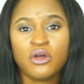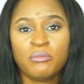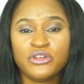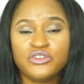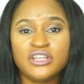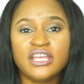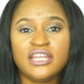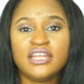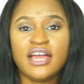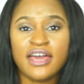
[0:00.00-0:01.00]
But you
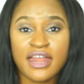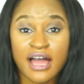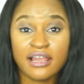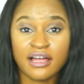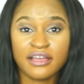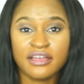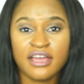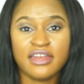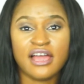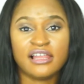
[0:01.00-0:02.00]
need an ally
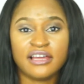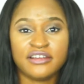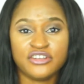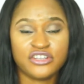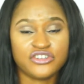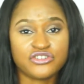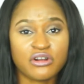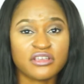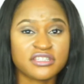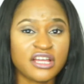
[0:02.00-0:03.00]
that you can
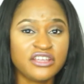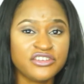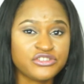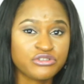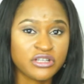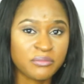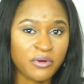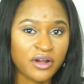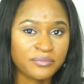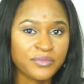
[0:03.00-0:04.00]
trust. Now here's the tricky
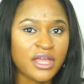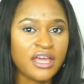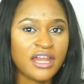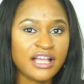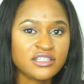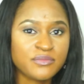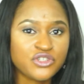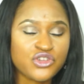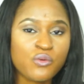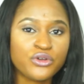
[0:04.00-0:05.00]
part. It has to be
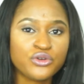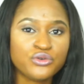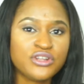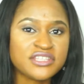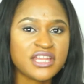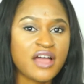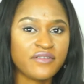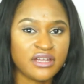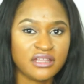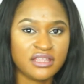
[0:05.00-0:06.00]
someone who doesn't have
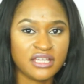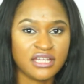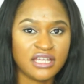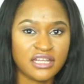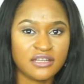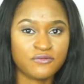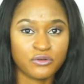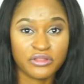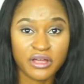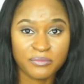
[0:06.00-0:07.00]
anything in it
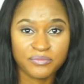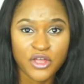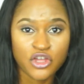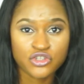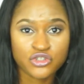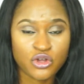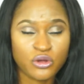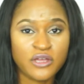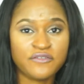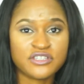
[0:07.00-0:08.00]
for them.
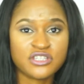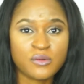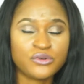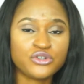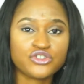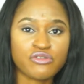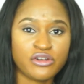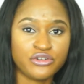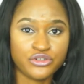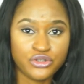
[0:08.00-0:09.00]
So if it's someone who's
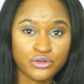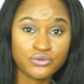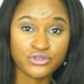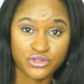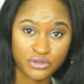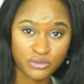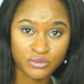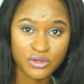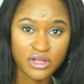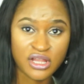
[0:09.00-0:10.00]
trying to use you,
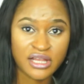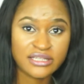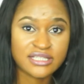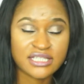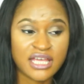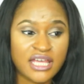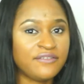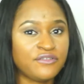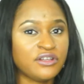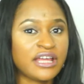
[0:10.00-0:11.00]
let's say
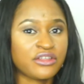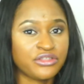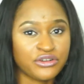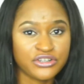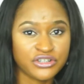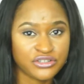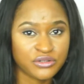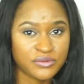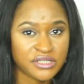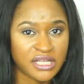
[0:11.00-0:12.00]
if you're like a third-year
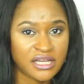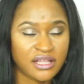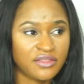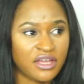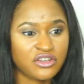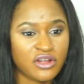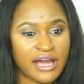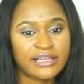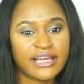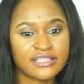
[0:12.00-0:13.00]
associate and then your
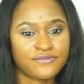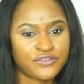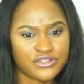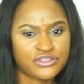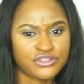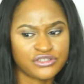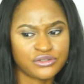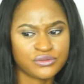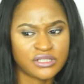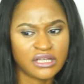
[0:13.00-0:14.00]
ally is a first-year
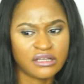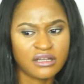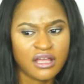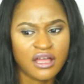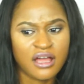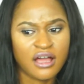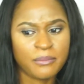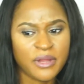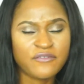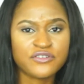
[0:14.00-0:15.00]
associate,
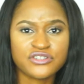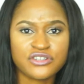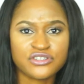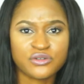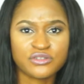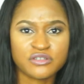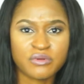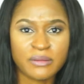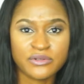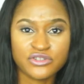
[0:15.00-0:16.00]
that first-year associate is
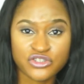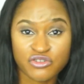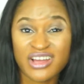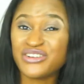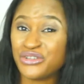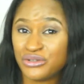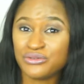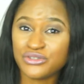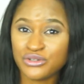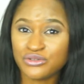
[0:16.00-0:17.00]
probably just trying to
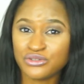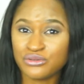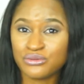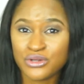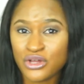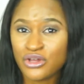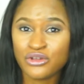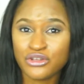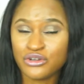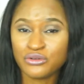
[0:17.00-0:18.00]
use you to,
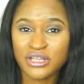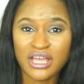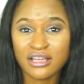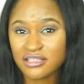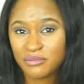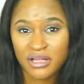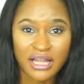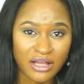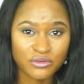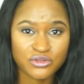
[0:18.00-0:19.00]
you know, gain some
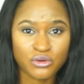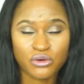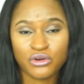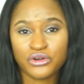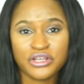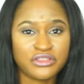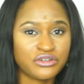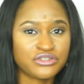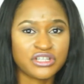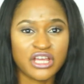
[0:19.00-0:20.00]
clout, or
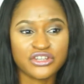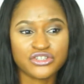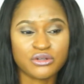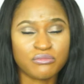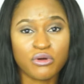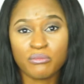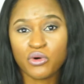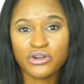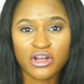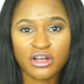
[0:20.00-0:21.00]
either to gain some
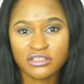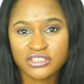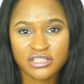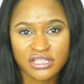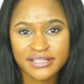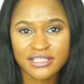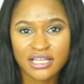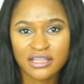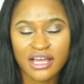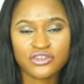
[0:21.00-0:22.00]
more knowledge and things
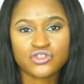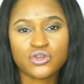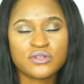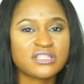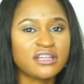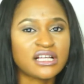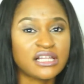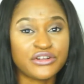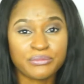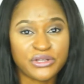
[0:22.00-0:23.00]
like that. So it's not a
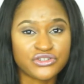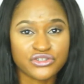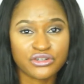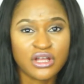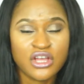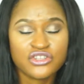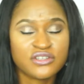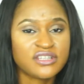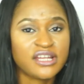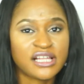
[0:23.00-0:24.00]
clear picture. So
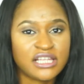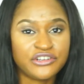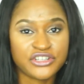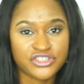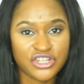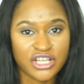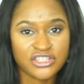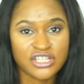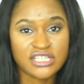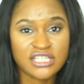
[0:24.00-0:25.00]
it's not a clear
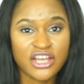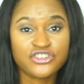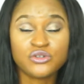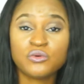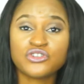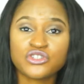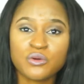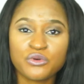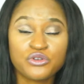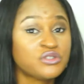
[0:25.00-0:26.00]
exchange. Instead, you want
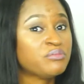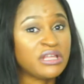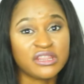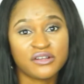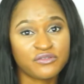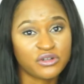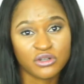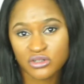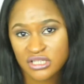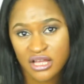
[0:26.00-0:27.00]
someone who's been there for a
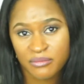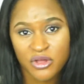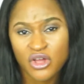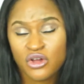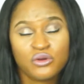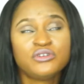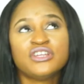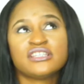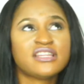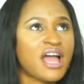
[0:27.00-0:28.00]
long time, who
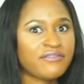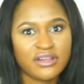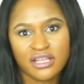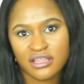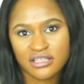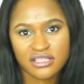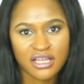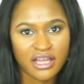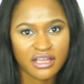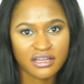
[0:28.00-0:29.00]
doesn't have anything to
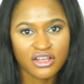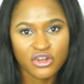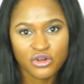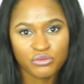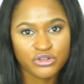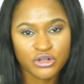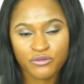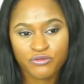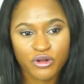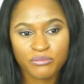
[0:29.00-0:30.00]
gain, you know,
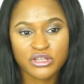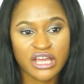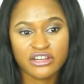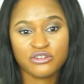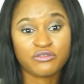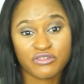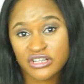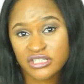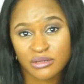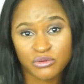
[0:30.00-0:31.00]
from getting your
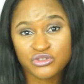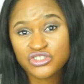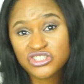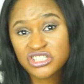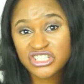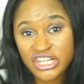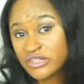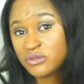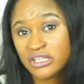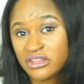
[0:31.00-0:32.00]
friendship, who's just
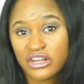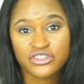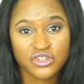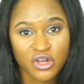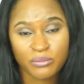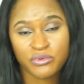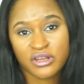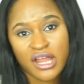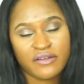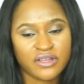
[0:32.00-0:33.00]
genuinely there to help you
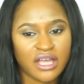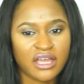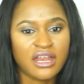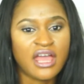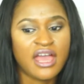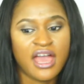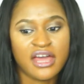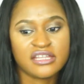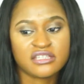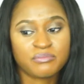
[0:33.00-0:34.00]
navigate.
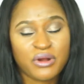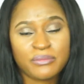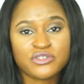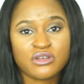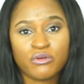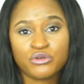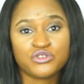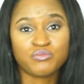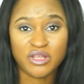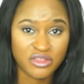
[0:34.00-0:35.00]
And it's probably someone
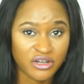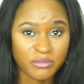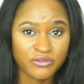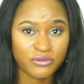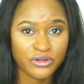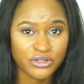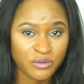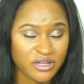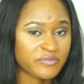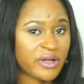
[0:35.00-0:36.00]
who's been there before you,
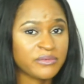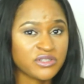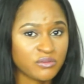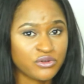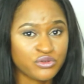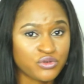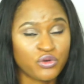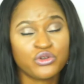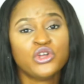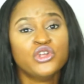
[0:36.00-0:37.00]
and it's probably someone who's
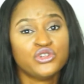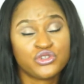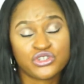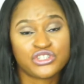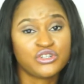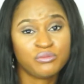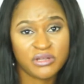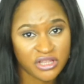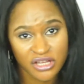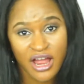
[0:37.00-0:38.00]
going to still
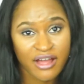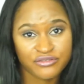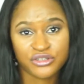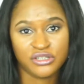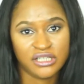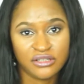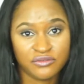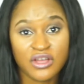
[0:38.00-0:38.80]
be there after you leave.